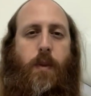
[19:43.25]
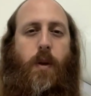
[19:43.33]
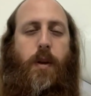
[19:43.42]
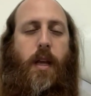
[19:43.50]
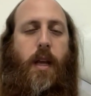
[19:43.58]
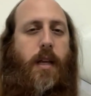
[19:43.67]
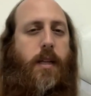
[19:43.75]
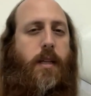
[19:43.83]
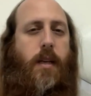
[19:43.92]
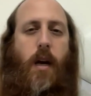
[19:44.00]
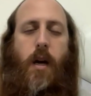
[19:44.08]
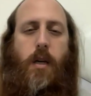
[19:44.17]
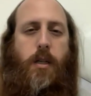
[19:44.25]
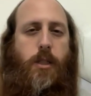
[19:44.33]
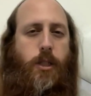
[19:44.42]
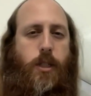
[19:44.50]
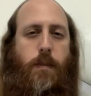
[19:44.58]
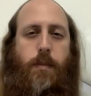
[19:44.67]
on any
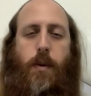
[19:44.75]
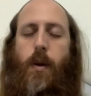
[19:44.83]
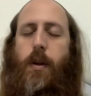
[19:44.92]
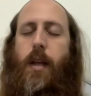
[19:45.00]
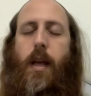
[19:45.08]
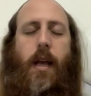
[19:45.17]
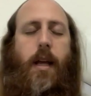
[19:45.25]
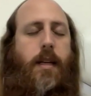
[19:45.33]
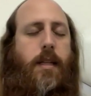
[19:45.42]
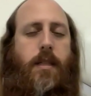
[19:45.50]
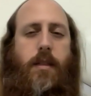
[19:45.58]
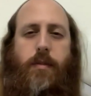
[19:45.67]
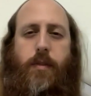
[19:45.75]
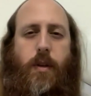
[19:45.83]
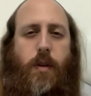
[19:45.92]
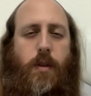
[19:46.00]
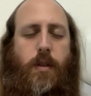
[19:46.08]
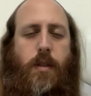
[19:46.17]
hardship, on any
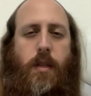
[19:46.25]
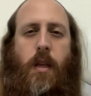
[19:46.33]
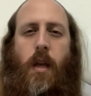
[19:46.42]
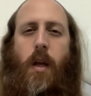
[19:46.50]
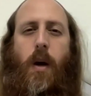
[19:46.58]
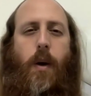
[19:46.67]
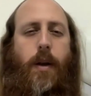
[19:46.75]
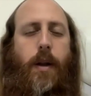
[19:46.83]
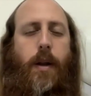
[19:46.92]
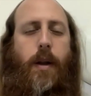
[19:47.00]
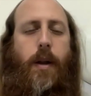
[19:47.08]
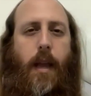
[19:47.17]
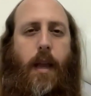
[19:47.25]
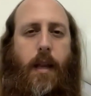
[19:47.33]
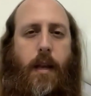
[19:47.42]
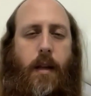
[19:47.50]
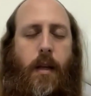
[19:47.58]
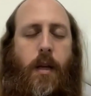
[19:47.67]
difficulty, on any
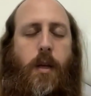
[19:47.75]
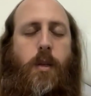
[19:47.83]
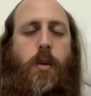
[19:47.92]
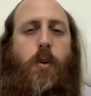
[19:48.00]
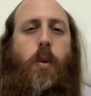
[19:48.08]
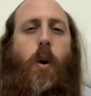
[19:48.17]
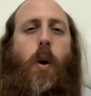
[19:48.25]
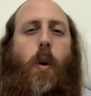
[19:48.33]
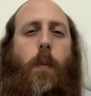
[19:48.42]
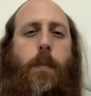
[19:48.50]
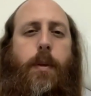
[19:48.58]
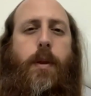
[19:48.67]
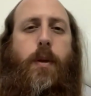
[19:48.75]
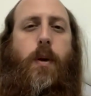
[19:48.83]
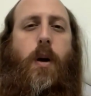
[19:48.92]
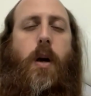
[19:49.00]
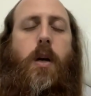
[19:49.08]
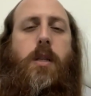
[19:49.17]
pain, to
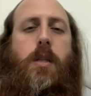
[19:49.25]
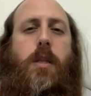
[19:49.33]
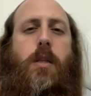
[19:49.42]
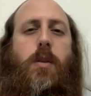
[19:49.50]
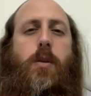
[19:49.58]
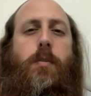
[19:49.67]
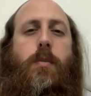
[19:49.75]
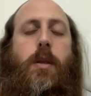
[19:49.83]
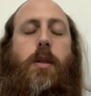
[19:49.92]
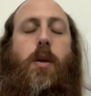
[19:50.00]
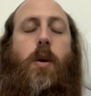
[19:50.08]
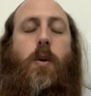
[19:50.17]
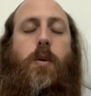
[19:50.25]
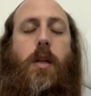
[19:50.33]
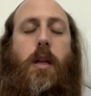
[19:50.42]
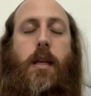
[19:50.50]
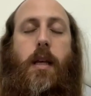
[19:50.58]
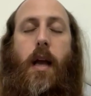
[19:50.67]
open your heart and to be
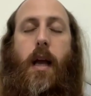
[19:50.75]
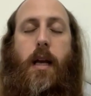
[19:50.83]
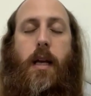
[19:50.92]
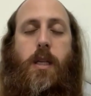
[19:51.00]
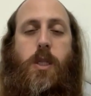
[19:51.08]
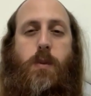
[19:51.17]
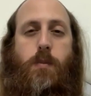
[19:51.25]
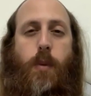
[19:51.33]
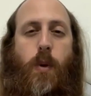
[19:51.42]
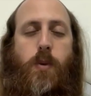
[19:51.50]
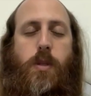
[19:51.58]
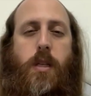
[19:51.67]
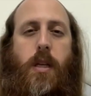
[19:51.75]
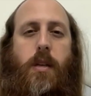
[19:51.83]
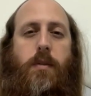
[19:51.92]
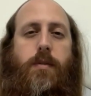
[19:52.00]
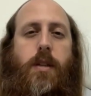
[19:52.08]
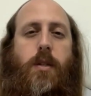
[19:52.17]
totally exposed
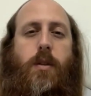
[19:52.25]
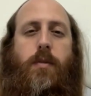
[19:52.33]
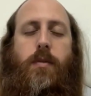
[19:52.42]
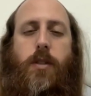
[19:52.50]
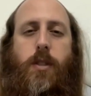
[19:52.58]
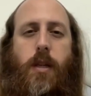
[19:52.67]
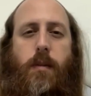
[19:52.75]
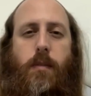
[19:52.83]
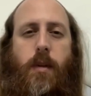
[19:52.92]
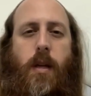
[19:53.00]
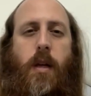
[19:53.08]
in front of Hashem,